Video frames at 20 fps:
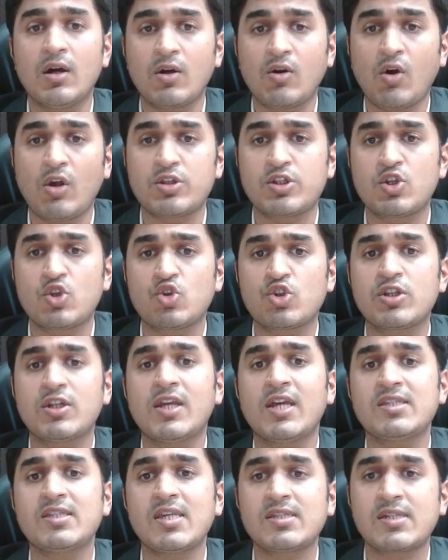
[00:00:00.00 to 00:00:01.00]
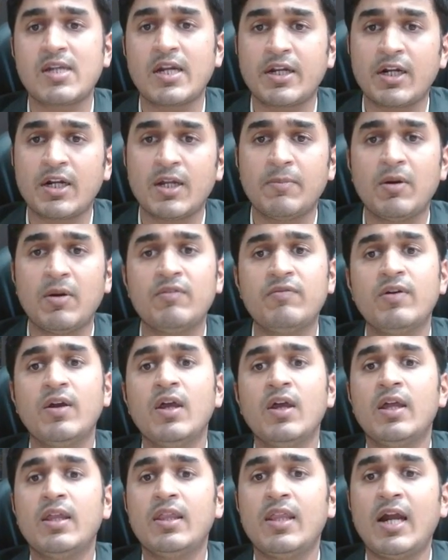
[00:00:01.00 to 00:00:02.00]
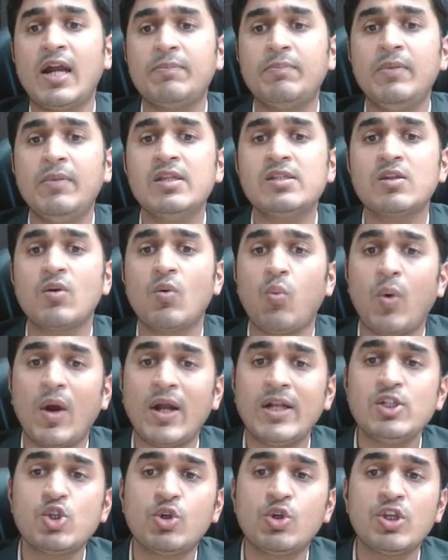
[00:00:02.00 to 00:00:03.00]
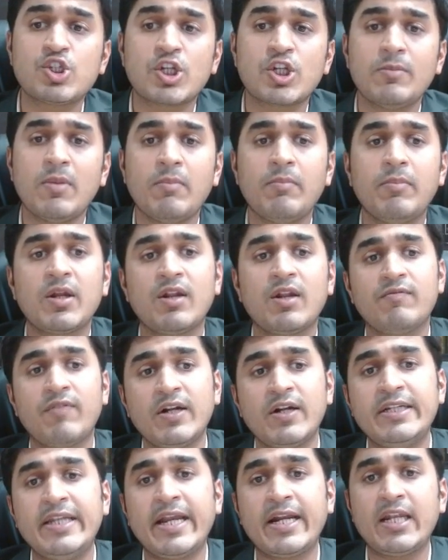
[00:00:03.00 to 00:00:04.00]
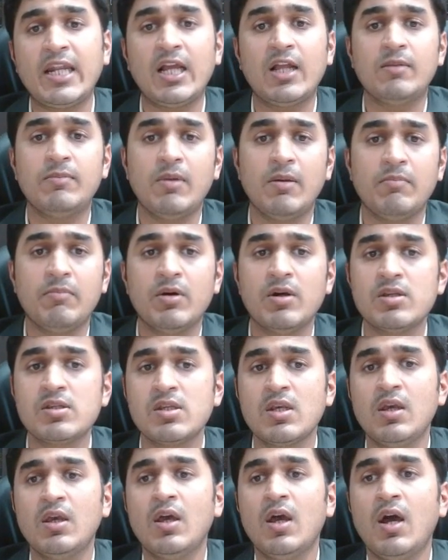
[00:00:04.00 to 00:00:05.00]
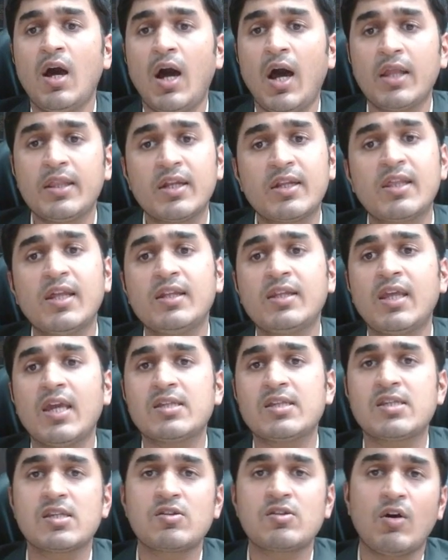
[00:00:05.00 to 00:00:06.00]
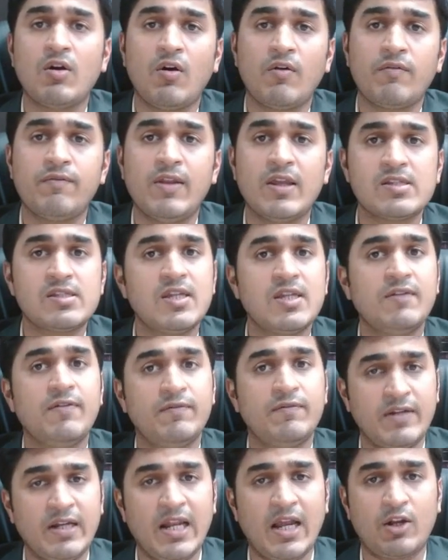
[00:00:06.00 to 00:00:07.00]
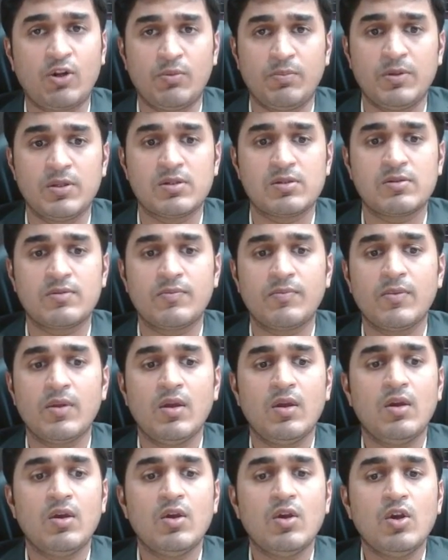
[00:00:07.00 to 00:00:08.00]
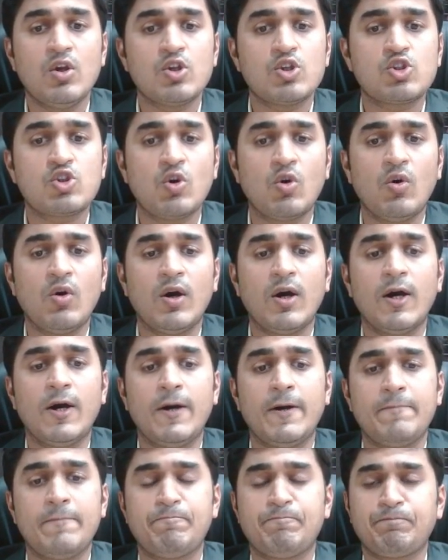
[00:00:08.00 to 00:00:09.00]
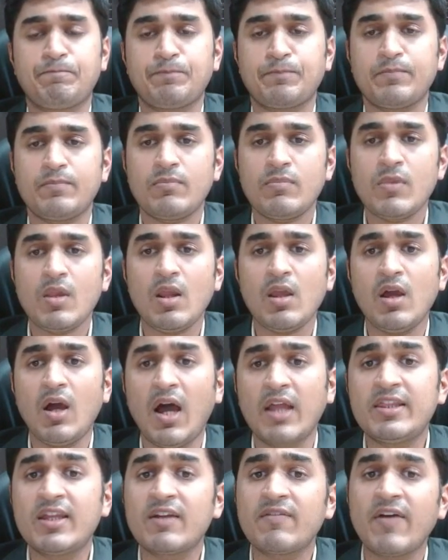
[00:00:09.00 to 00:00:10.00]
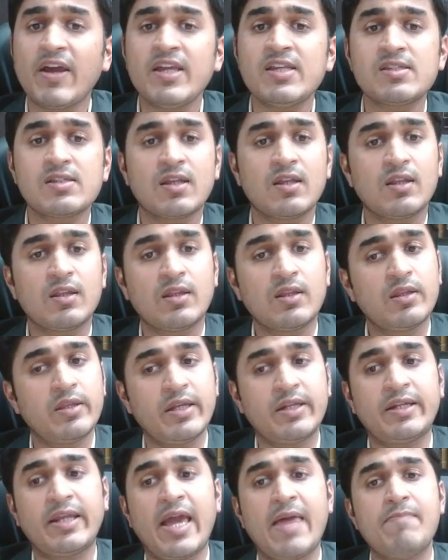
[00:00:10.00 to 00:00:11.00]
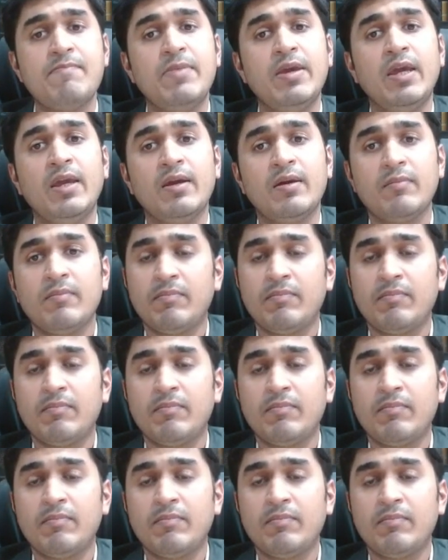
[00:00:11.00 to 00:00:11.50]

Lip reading: constitution, as I stated above. That means one judicial member and one technical members, other than cases of less than 50 lakh rupees. So otherwise it can be,